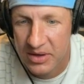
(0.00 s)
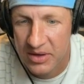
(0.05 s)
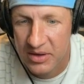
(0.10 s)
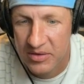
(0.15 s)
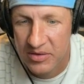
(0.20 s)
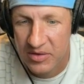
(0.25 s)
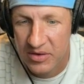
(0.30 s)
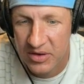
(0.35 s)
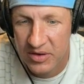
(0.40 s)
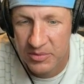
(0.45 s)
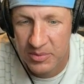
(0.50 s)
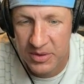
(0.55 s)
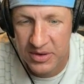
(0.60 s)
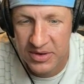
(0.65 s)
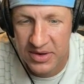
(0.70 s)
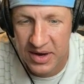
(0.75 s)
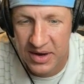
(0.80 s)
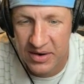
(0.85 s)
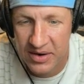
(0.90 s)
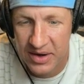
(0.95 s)
So he's been
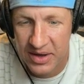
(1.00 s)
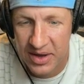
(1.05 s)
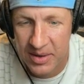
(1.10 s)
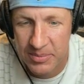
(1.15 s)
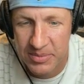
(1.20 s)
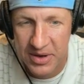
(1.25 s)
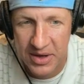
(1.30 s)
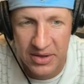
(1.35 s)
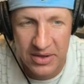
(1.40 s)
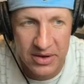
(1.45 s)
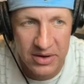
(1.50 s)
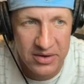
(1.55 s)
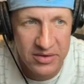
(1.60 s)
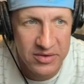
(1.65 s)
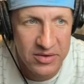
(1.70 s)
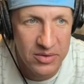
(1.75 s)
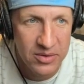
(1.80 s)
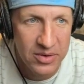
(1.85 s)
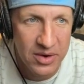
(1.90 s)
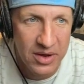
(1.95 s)
tearing it up down there. He's
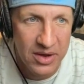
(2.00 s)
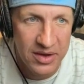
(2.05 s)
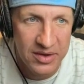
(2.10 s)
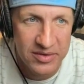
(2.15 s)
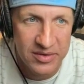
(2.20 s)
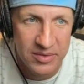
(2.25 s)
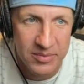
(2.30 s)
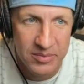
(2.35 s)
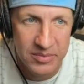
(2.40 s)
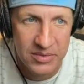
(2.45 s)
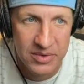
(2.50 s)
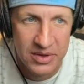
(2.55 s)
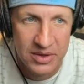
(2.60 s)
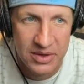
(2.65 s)
doing awesome.